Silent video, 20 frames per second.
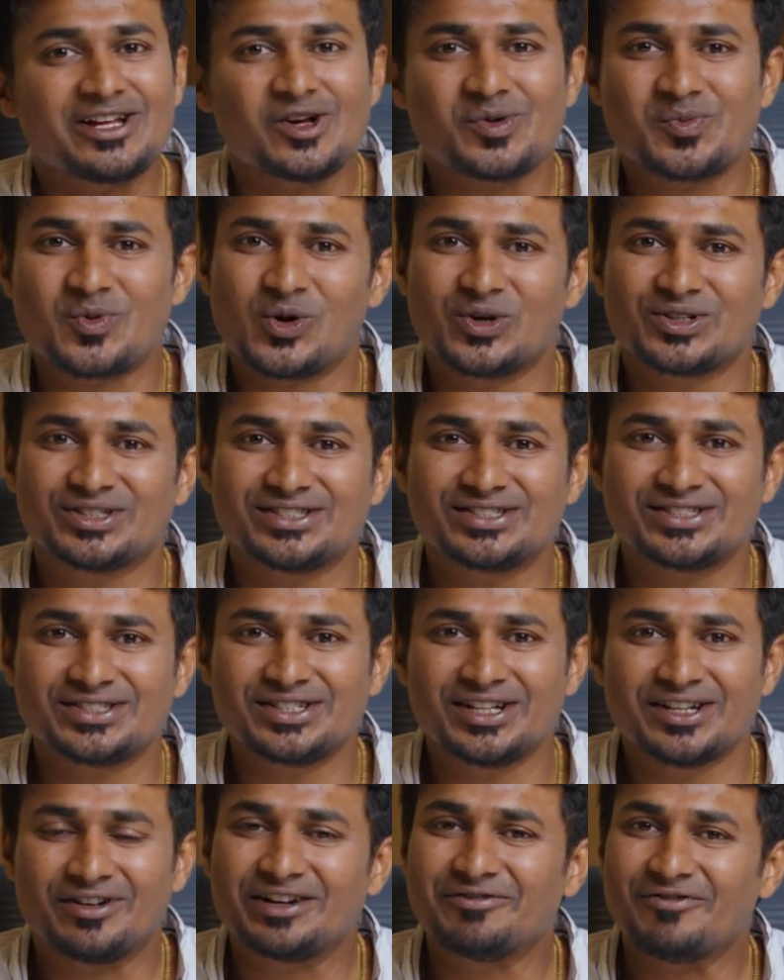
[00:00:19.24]
our process
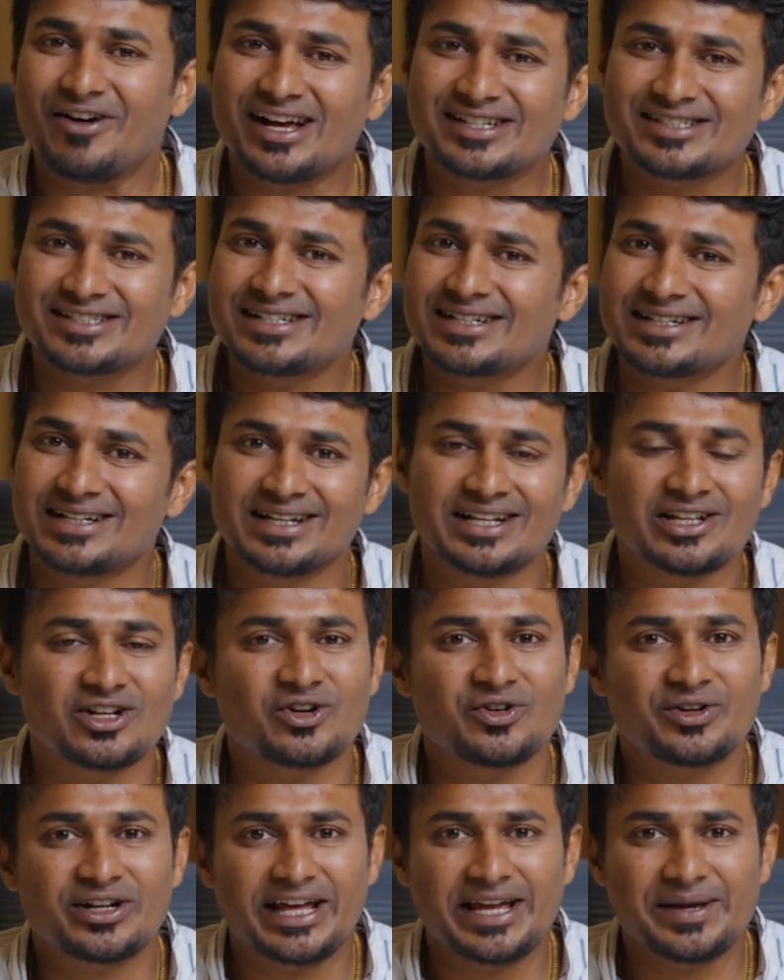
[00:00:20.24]
for a faster
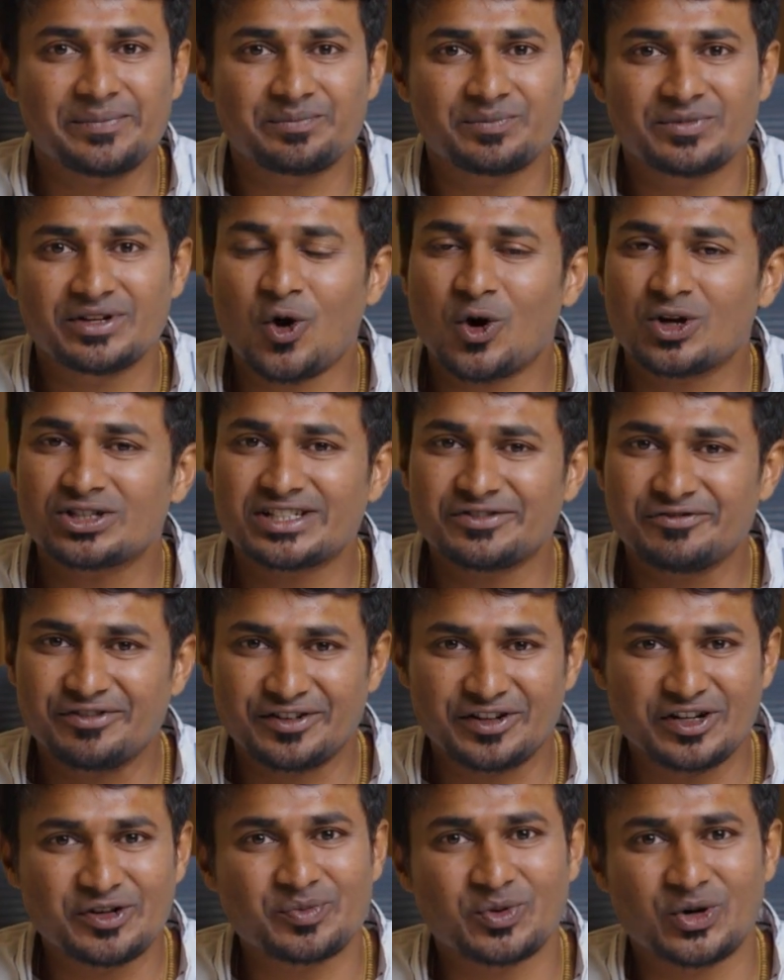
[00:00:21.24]
turnaround time,
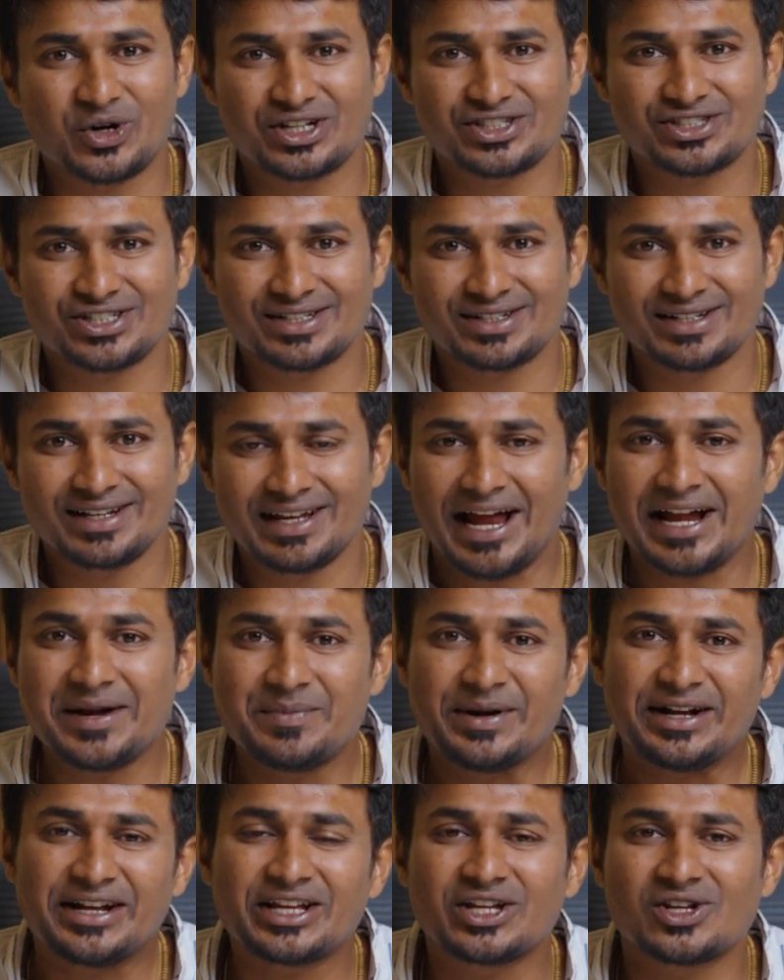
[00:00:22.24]
cost-effective production, and
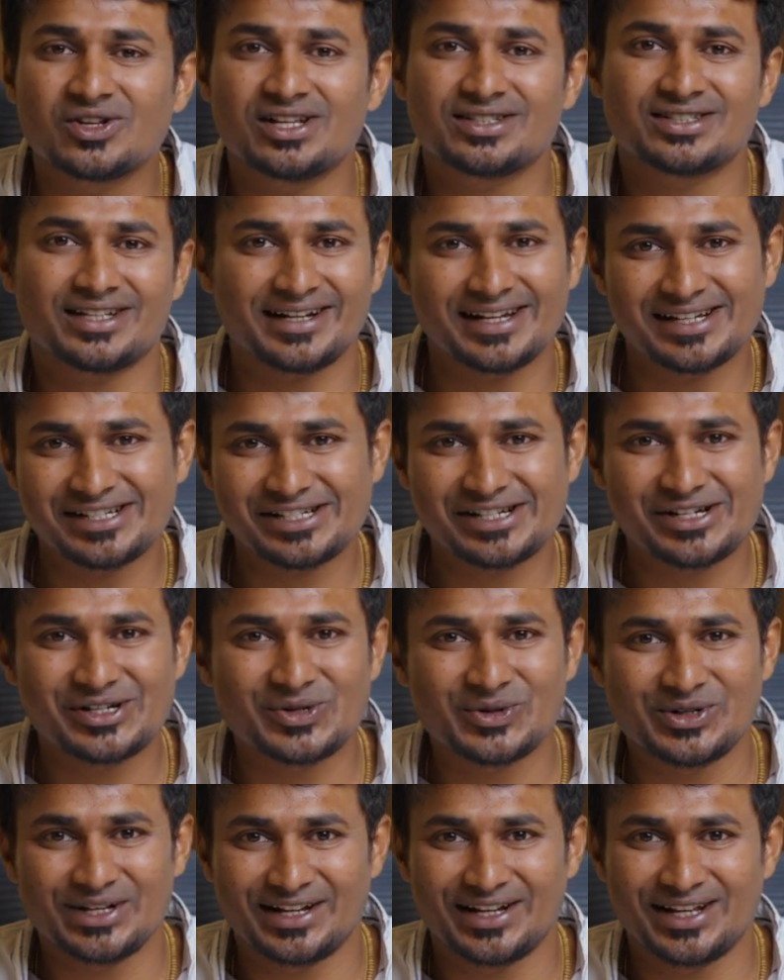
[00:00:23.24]
meticulous attention
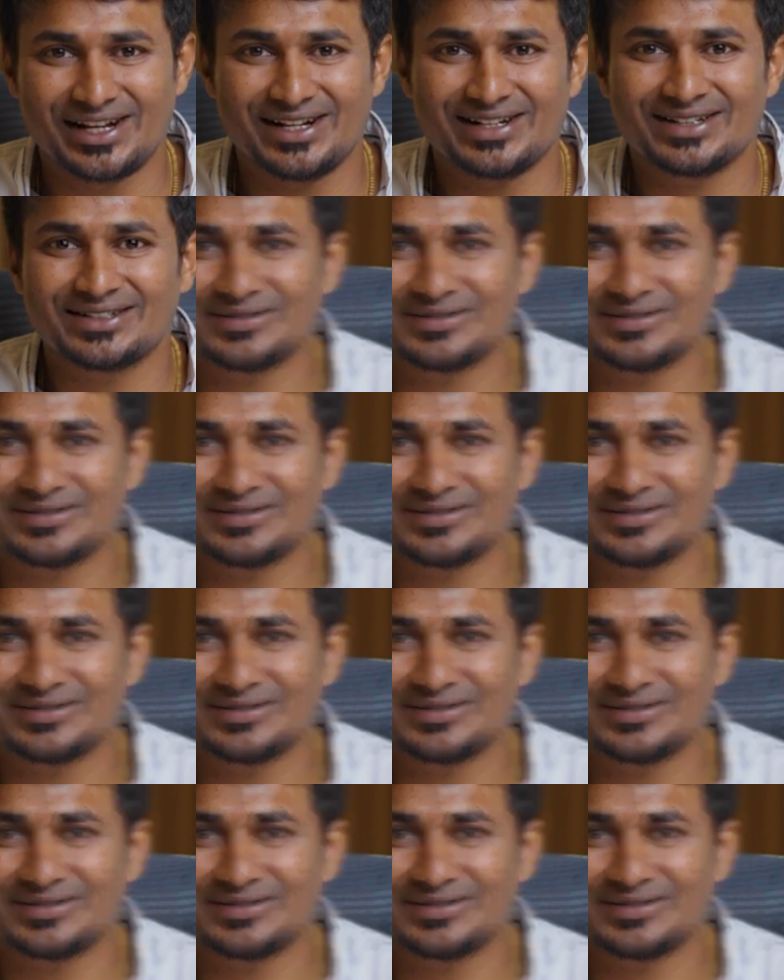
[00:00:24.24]
to detail.